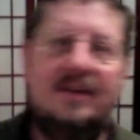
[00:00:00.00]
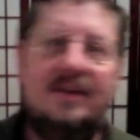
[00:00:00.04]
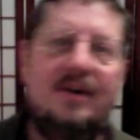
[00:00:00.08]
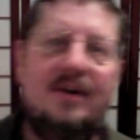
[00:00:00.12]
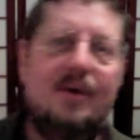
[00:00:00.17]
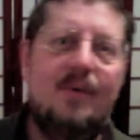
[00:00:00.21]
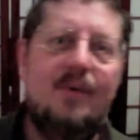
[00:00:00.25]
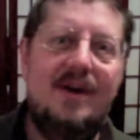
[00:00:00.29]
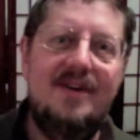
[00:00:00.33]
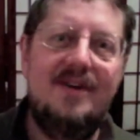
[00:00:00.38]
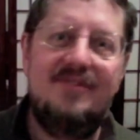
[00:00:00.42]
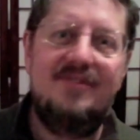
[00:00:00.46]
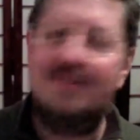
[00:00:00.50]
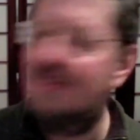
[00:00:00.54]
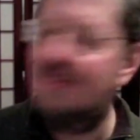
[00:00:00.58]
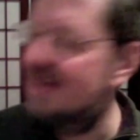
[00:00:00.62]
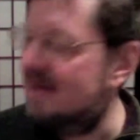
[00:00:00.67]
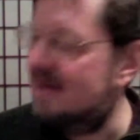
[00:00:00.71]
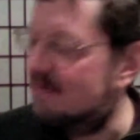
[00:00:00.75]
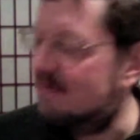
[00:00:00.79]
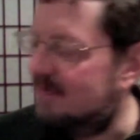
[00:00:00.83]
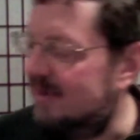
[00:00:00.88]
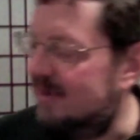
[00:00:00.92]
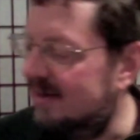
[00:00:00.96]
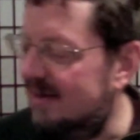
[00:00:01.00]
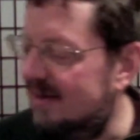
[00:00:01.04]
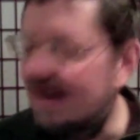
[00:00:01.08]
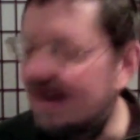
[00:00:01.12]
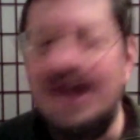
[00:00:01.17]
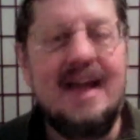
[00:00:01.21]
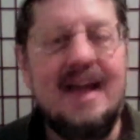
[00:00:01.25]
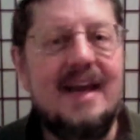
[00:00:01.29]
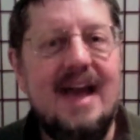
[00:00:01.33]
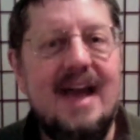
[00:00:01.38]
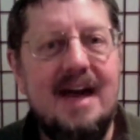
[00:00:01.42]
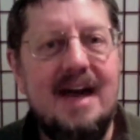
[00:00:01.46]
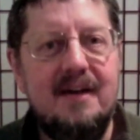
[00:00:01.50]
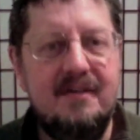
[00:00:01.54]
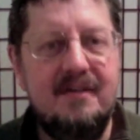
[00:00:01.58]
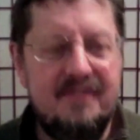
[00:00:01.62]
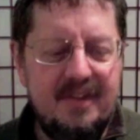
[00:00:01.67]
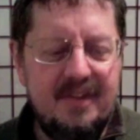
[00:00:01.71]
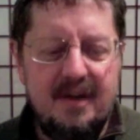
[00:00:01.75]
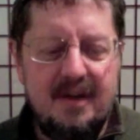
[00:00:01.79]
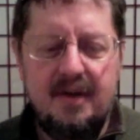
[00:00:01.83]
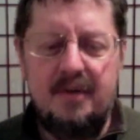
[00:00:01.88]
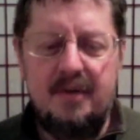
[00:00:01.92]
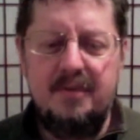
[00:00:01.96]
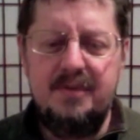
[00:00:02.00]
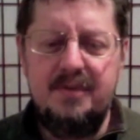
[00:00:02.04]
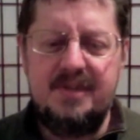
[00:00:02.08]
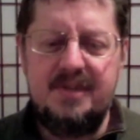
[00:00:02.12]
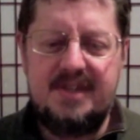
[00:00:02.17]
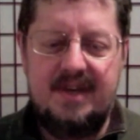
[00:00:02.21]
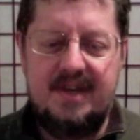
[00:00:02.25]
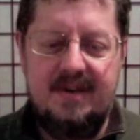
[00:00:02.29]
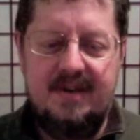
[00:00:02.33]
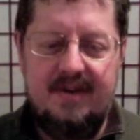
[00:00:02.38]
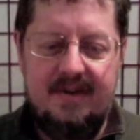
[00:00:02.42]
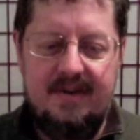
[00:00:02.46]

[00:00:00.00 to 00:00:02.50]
Hooray for them. And out of those,